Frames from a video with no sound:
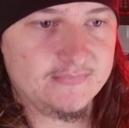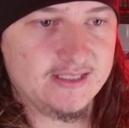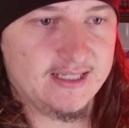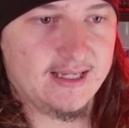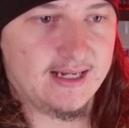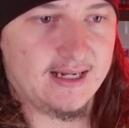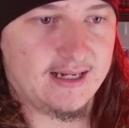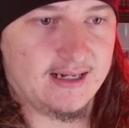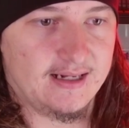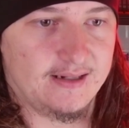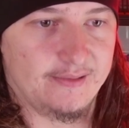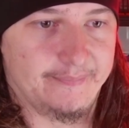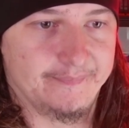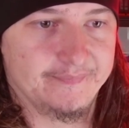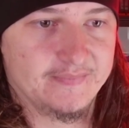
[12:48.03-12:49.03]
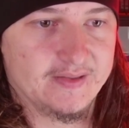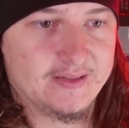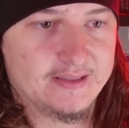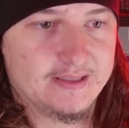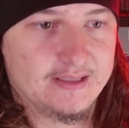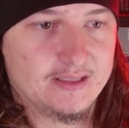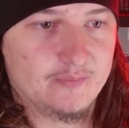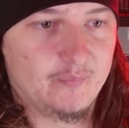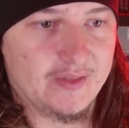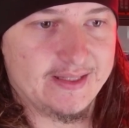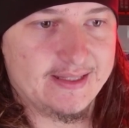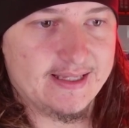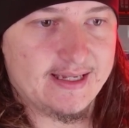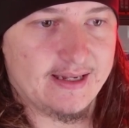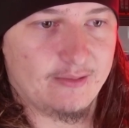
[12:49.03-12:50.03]
um but
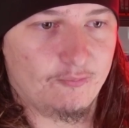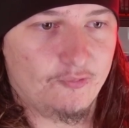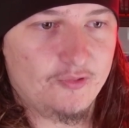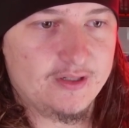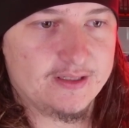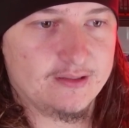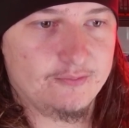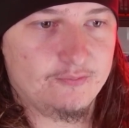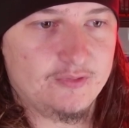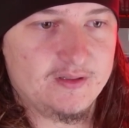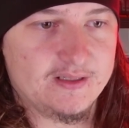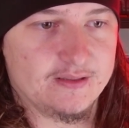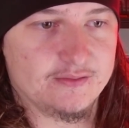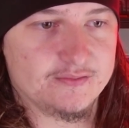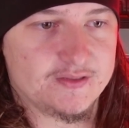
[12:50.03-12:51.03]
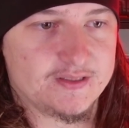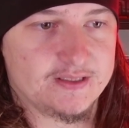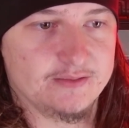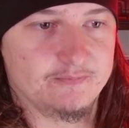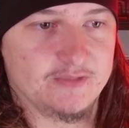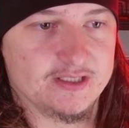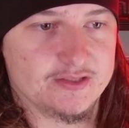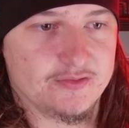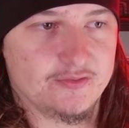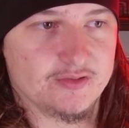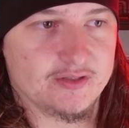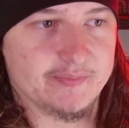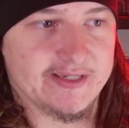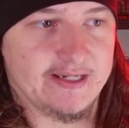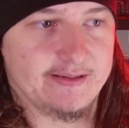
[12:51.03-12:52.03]
yeah, what else can we
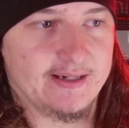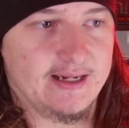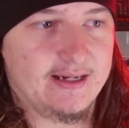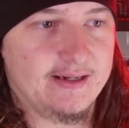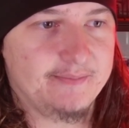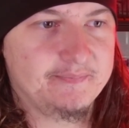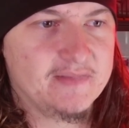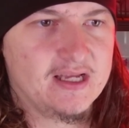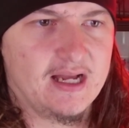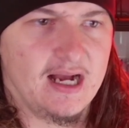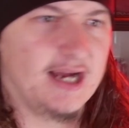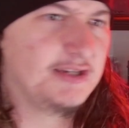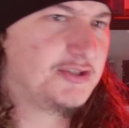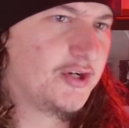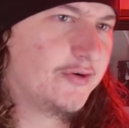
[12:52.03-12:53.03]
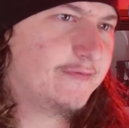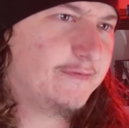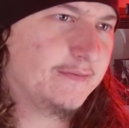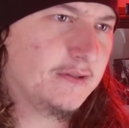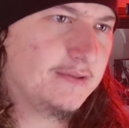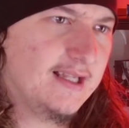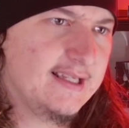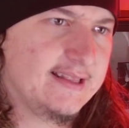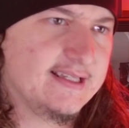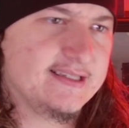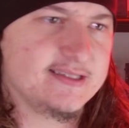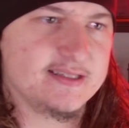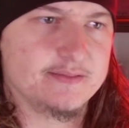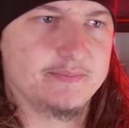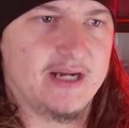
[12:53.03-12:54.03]
talk about? I do feel like
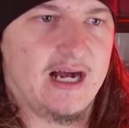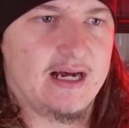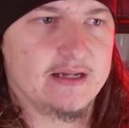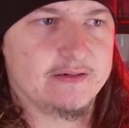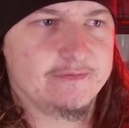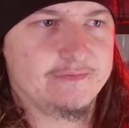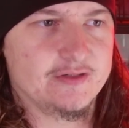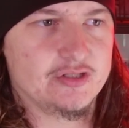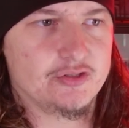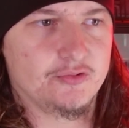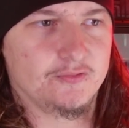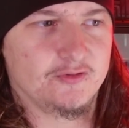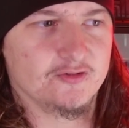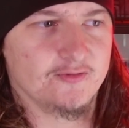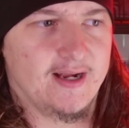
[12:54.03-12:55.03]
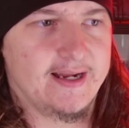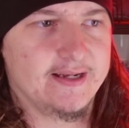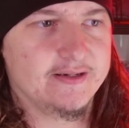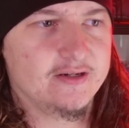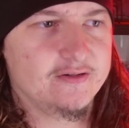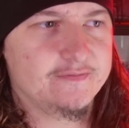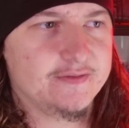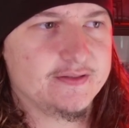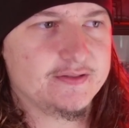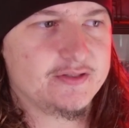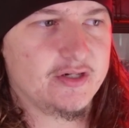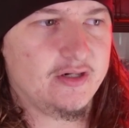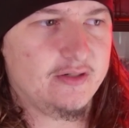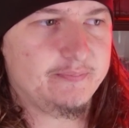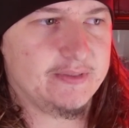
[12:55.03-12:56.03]
there's some artificial grain over the
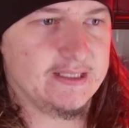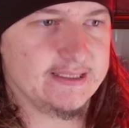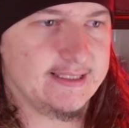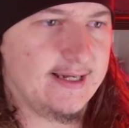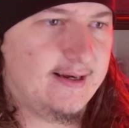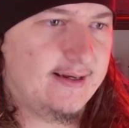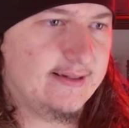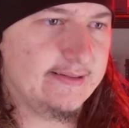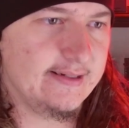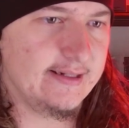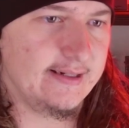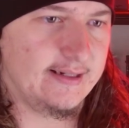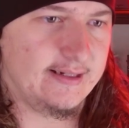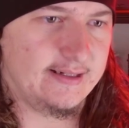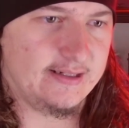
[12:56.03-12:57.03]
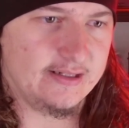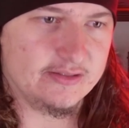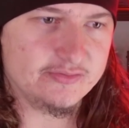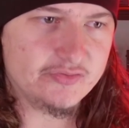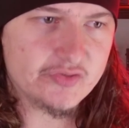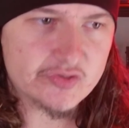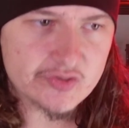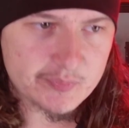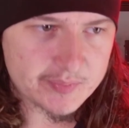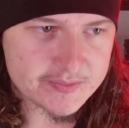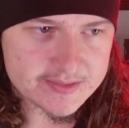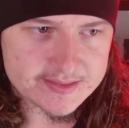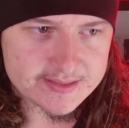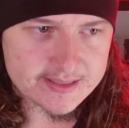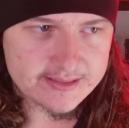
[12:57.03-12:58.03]
top. I can't
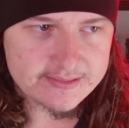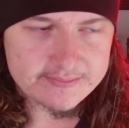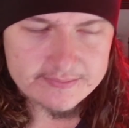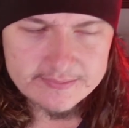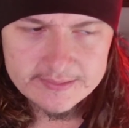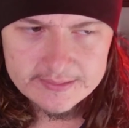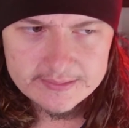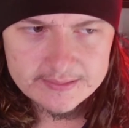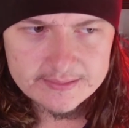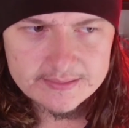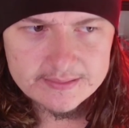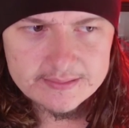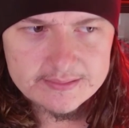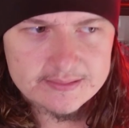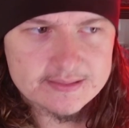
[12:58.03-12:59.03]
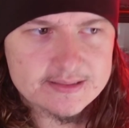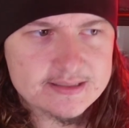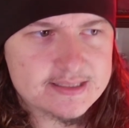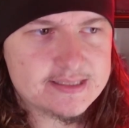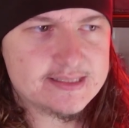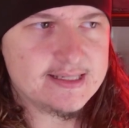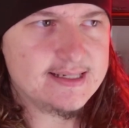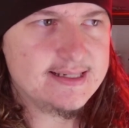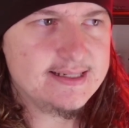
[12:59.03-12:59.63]
100% say